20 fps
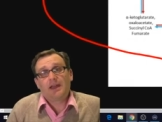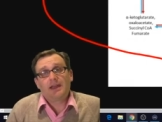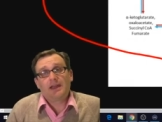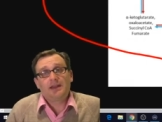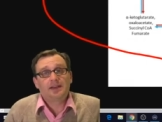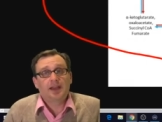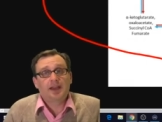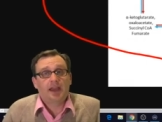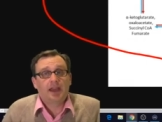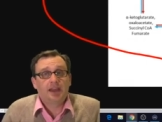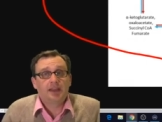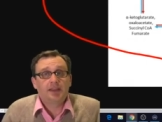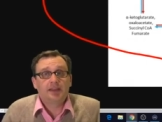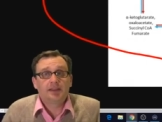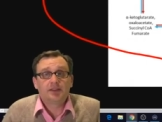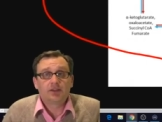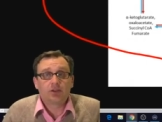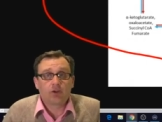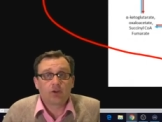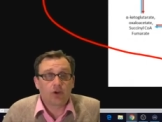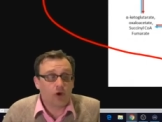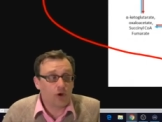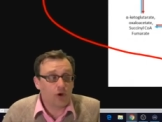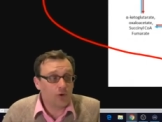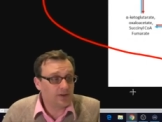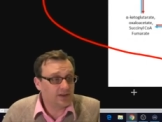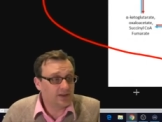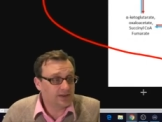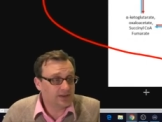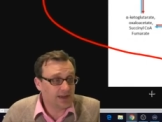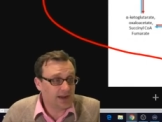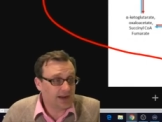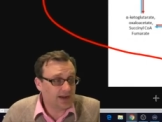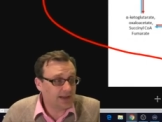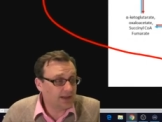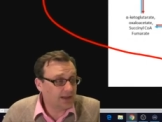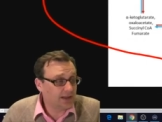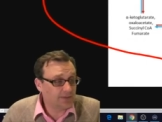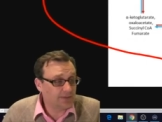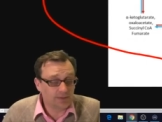and maintain this sort of
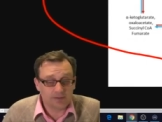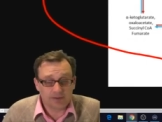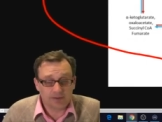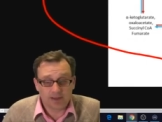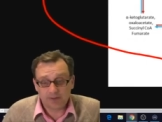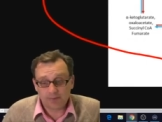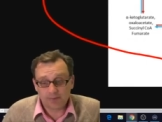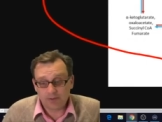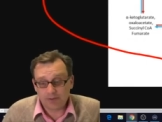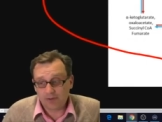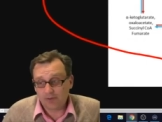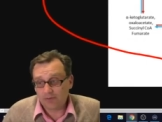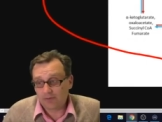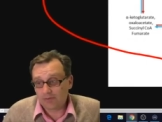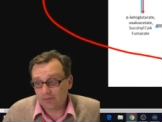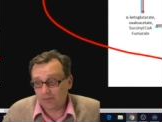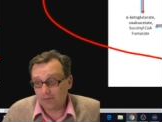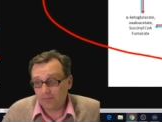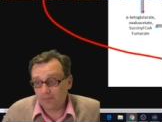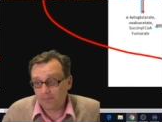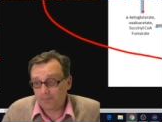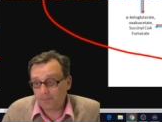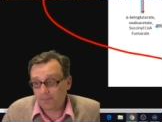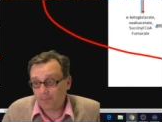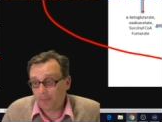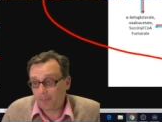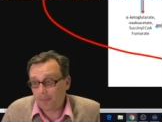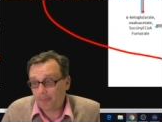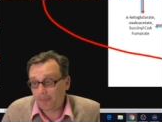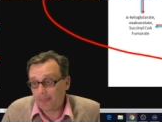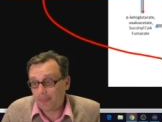homeostatic level as we go through.